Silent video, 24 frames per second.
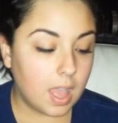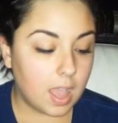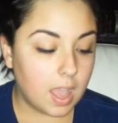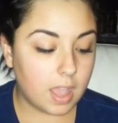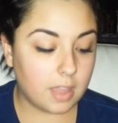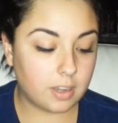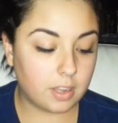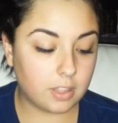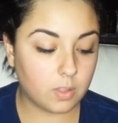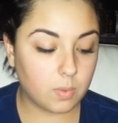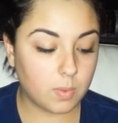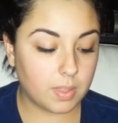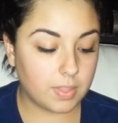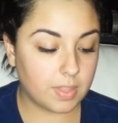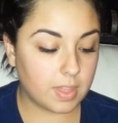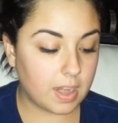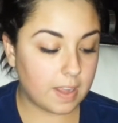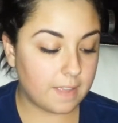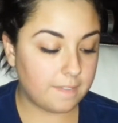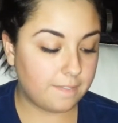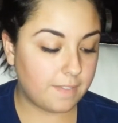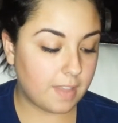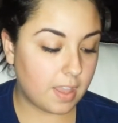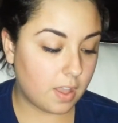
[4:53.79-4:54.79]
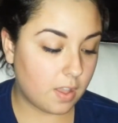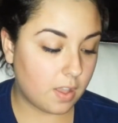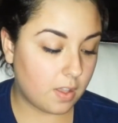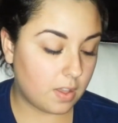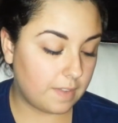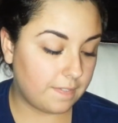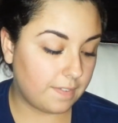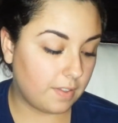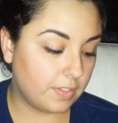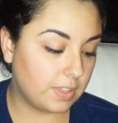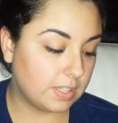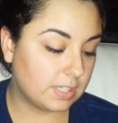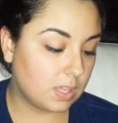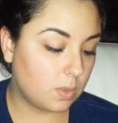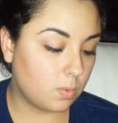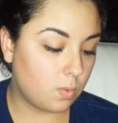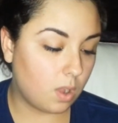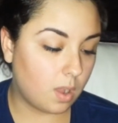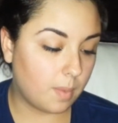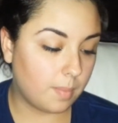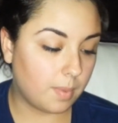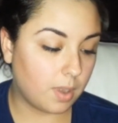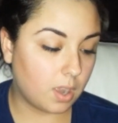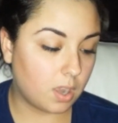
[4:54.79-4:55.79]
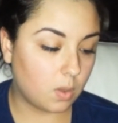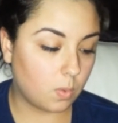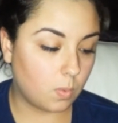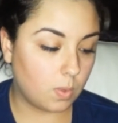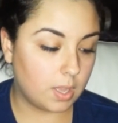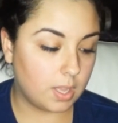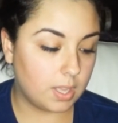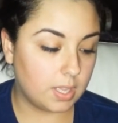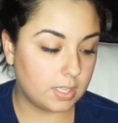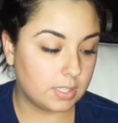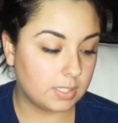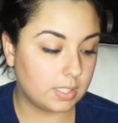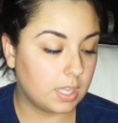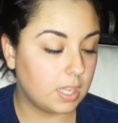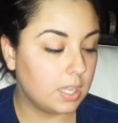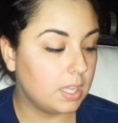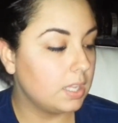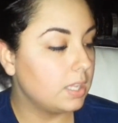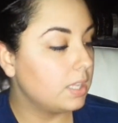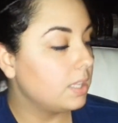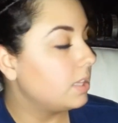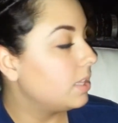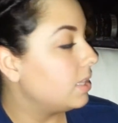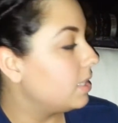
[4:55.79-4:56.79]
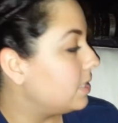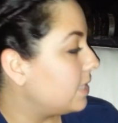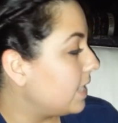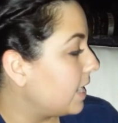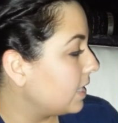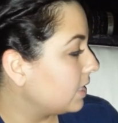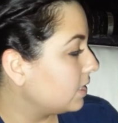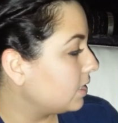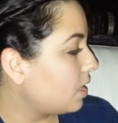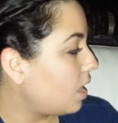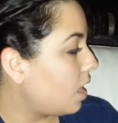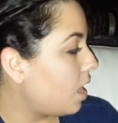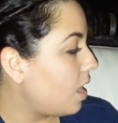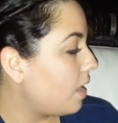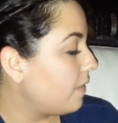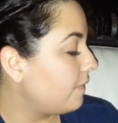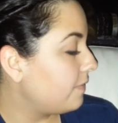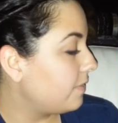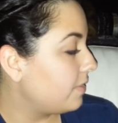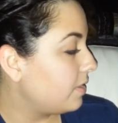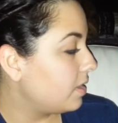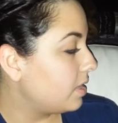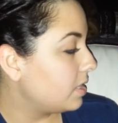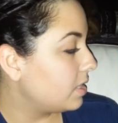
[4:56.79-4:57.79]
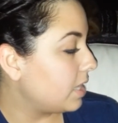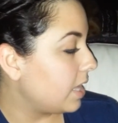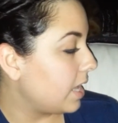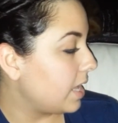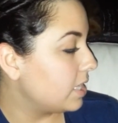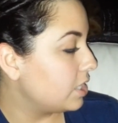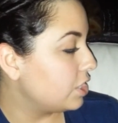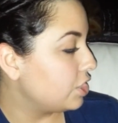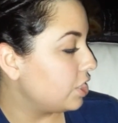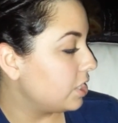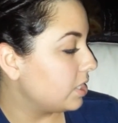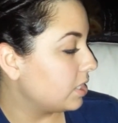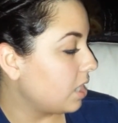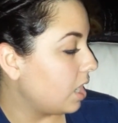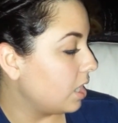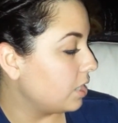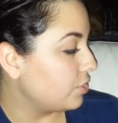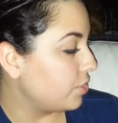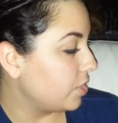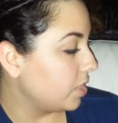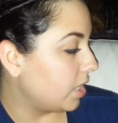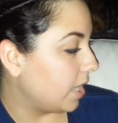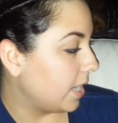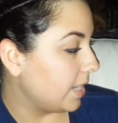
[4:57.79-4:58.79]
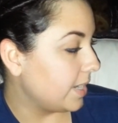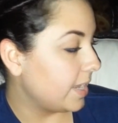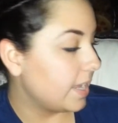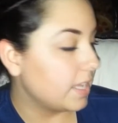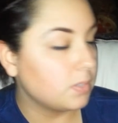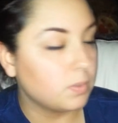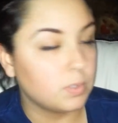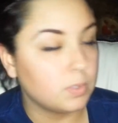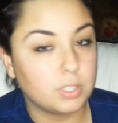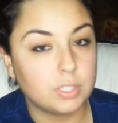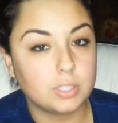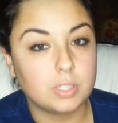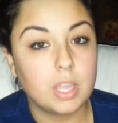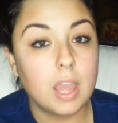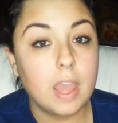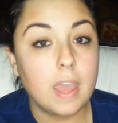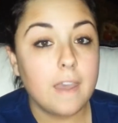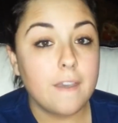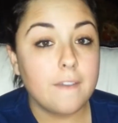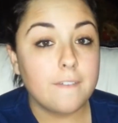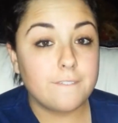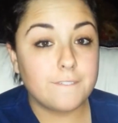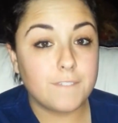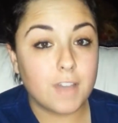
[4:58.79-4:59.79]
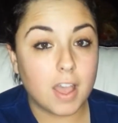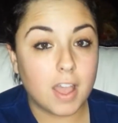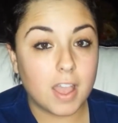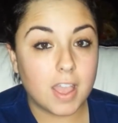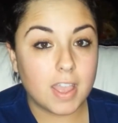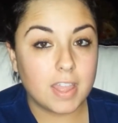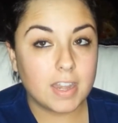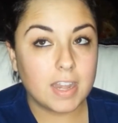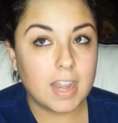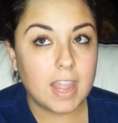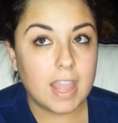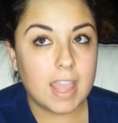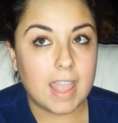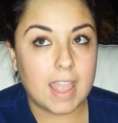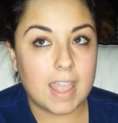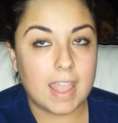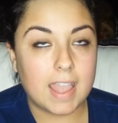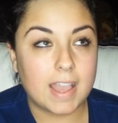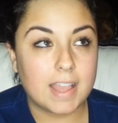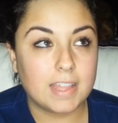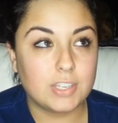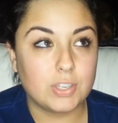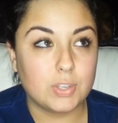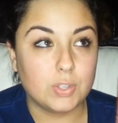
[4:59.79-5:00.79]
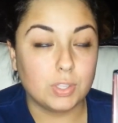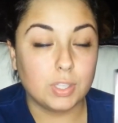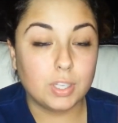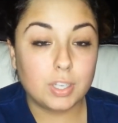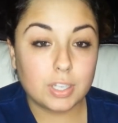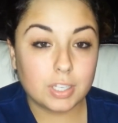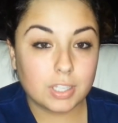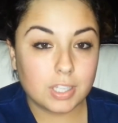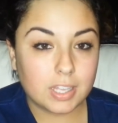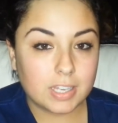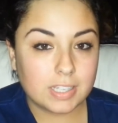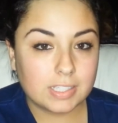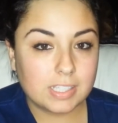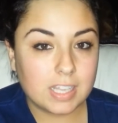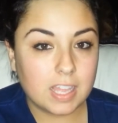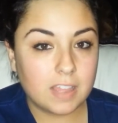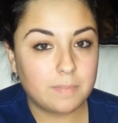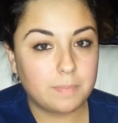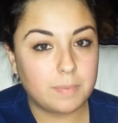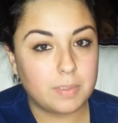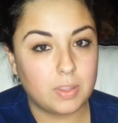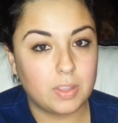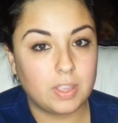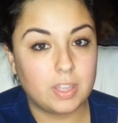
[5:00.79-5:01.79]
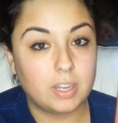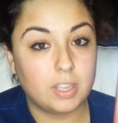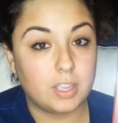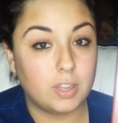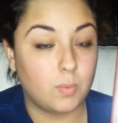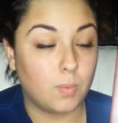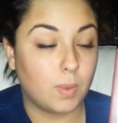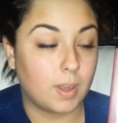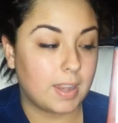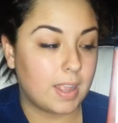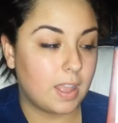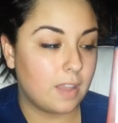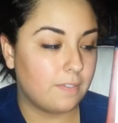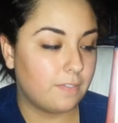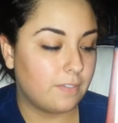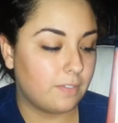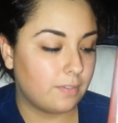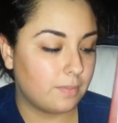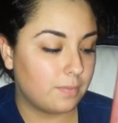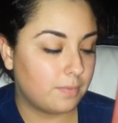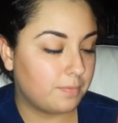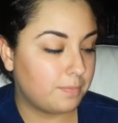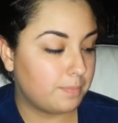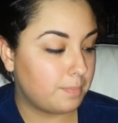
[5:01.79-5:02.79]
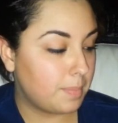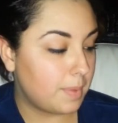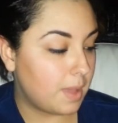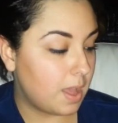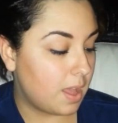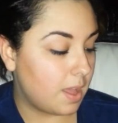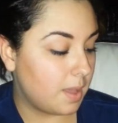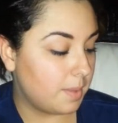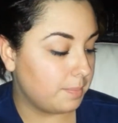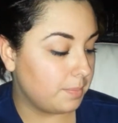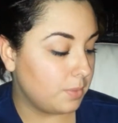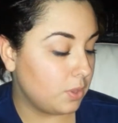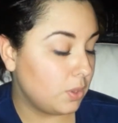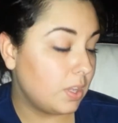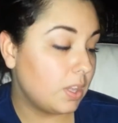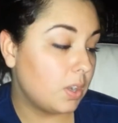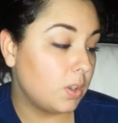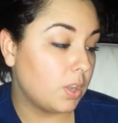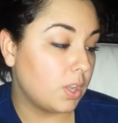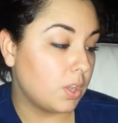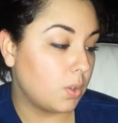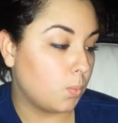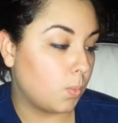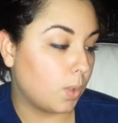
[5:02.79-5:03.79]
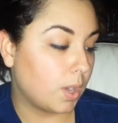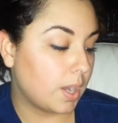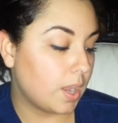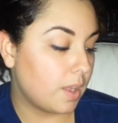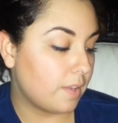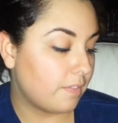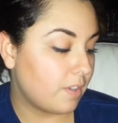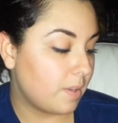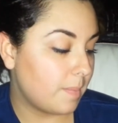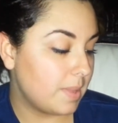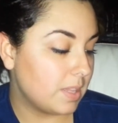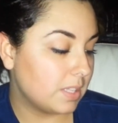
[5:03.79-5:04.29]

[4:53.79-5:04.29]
Another one that I found, I found these at Walmart was the Dance Off, the Inches Country Line Dance which is fun and you learn a lot of stuff but you get a good workout um, you get a good workout from